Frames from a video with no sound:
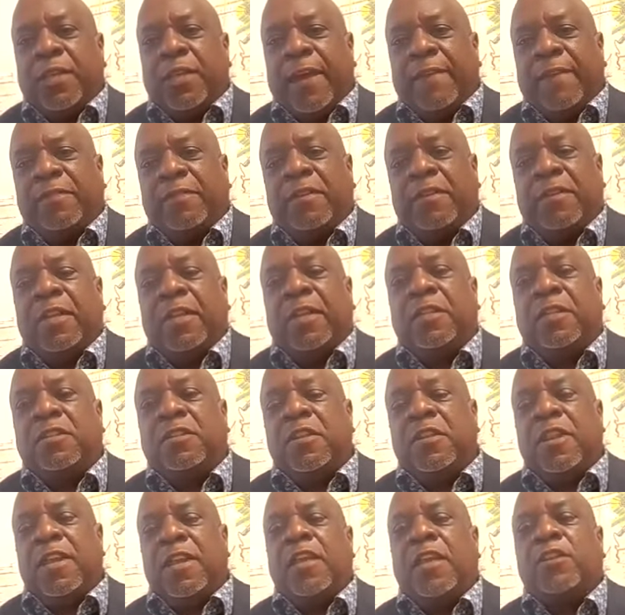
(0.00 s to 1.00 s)
after the
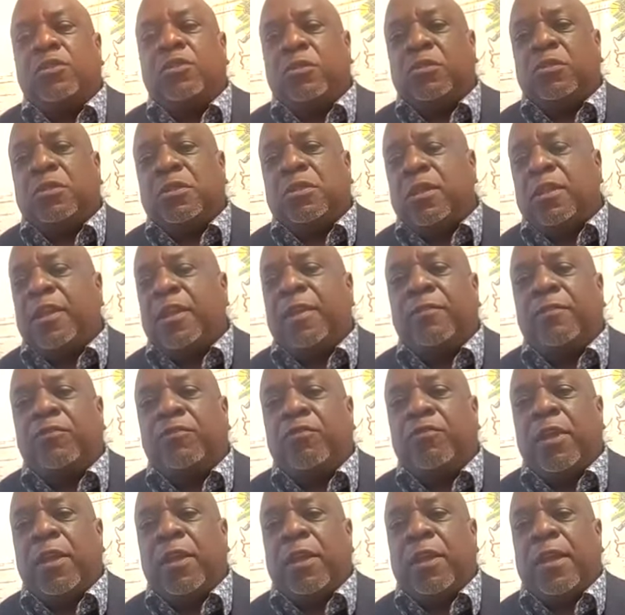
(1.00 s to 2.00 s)
international slave
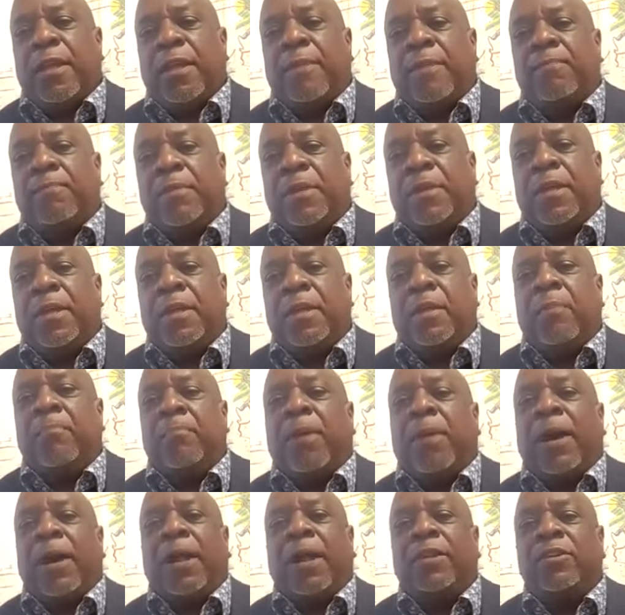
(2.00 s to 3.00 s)
trade had been
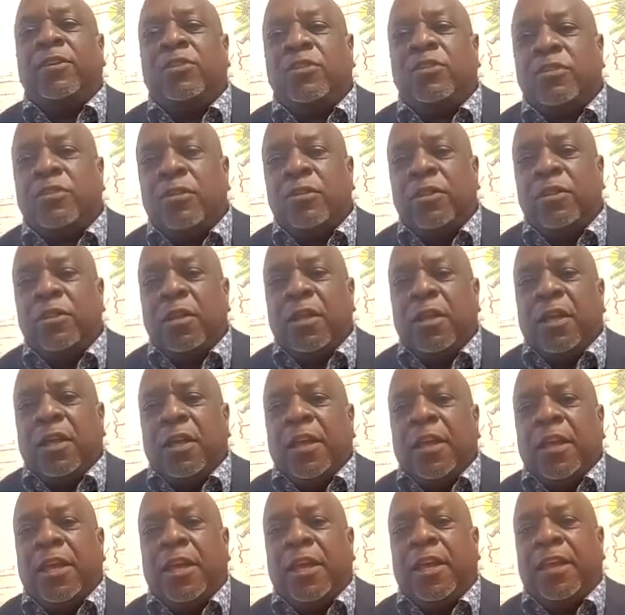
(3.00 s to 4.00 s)
abolished
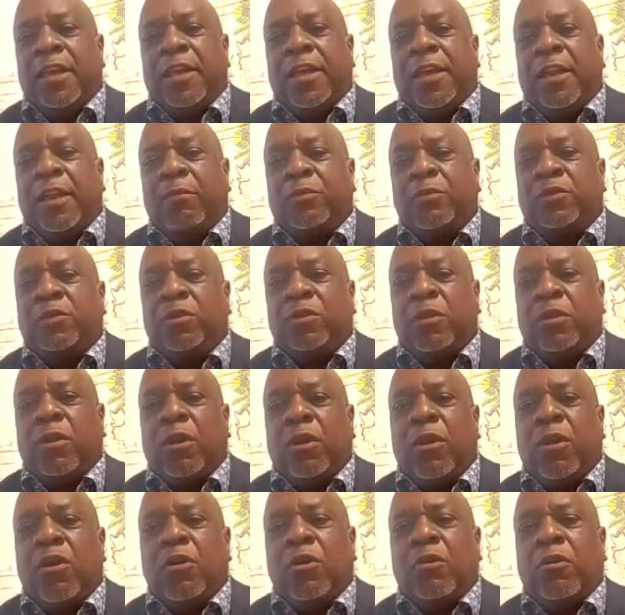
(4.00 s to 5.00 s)
and that it was no
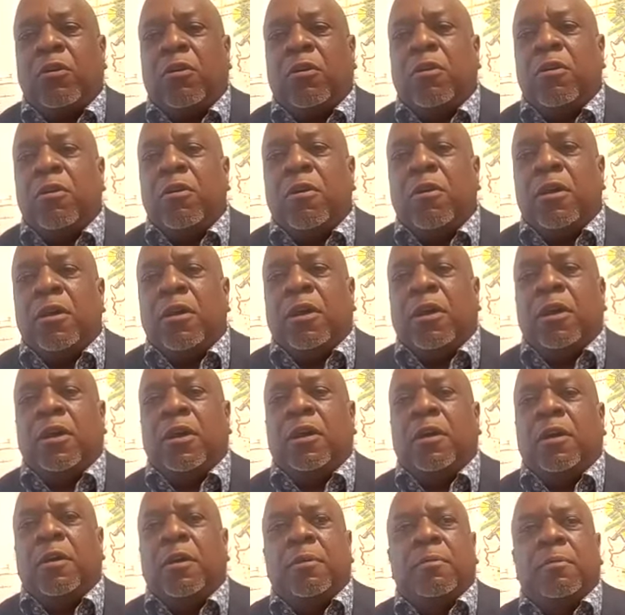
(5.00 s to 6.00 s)
longer
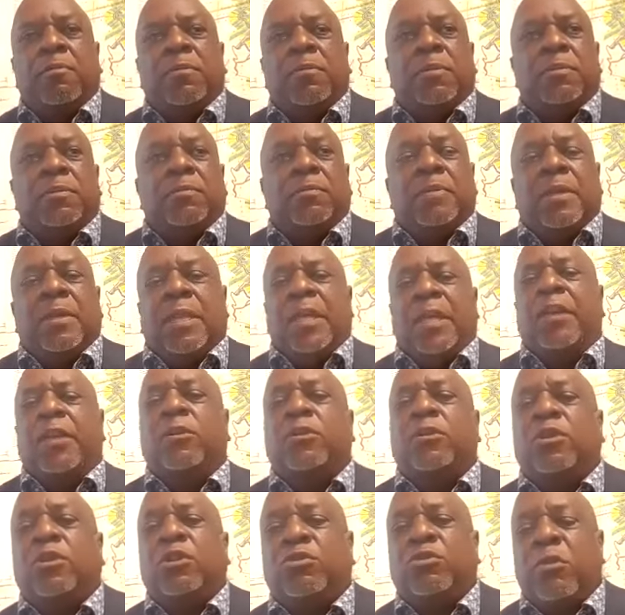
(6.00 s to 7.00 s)
um,
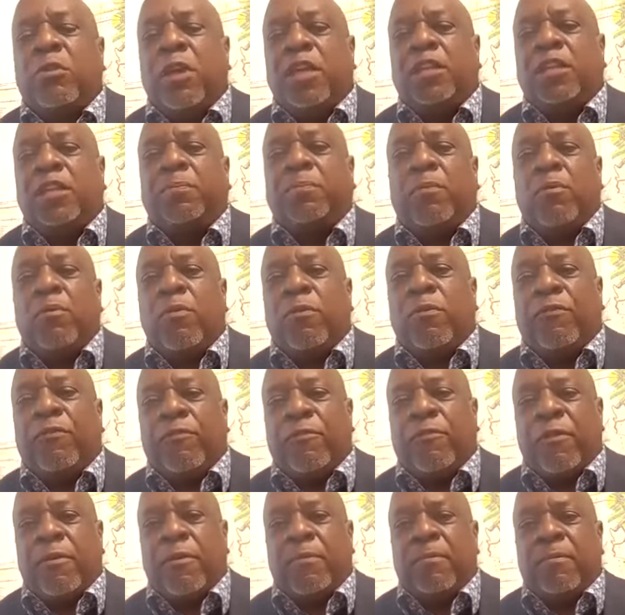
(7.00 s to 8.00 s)
legal to transport
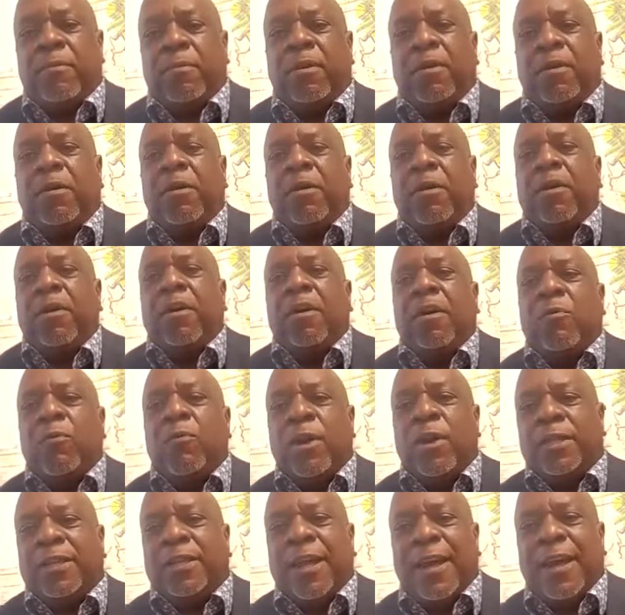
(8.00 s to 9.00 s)
from
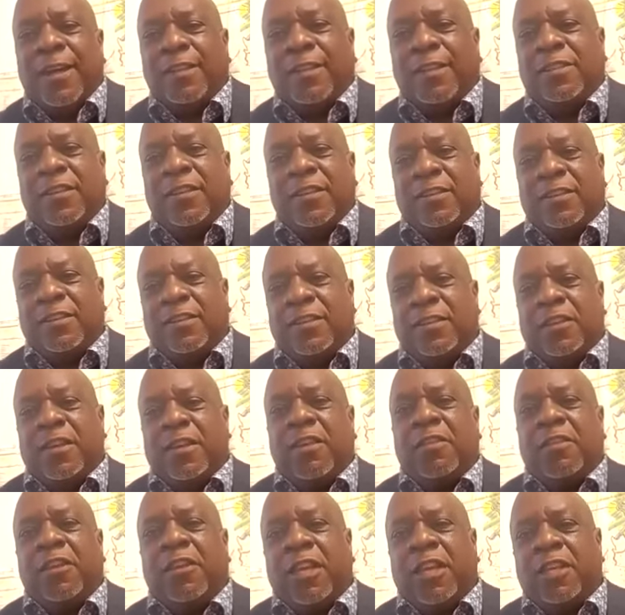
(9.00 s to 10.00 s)
one continent to the
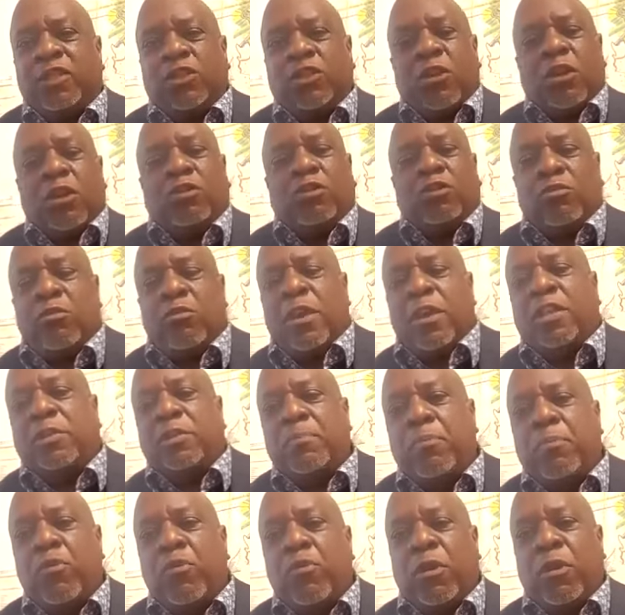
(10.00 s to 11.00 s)
other. They start
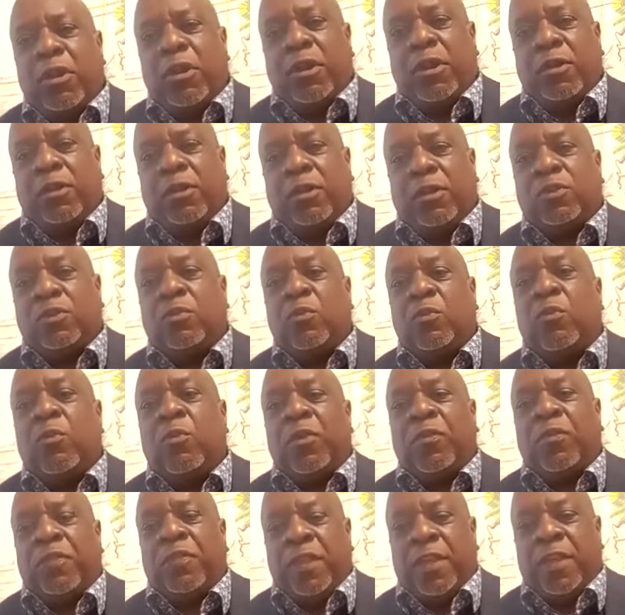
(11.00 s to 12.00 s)
transporting us
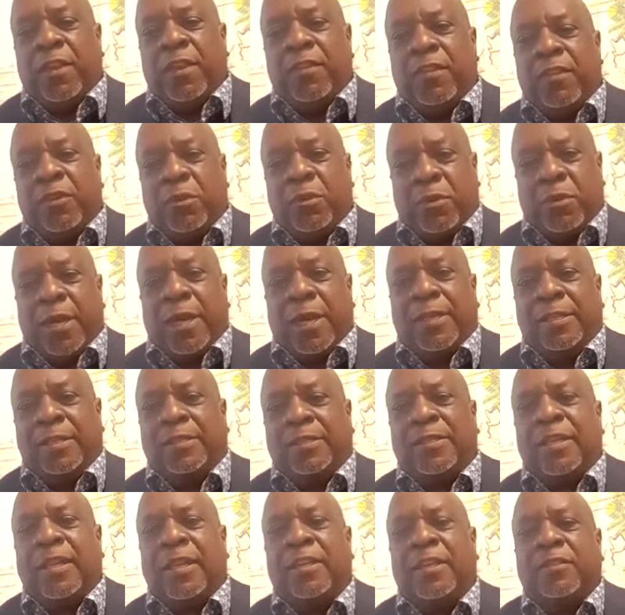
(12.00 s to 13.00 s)
within the United
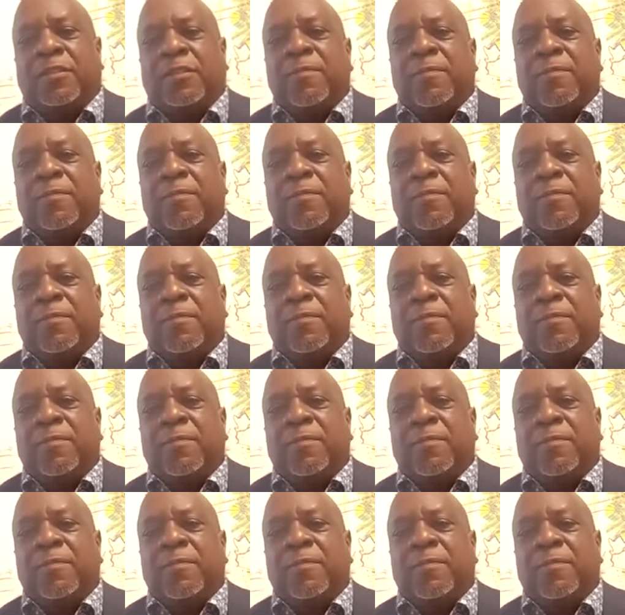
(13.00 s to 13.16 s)
States.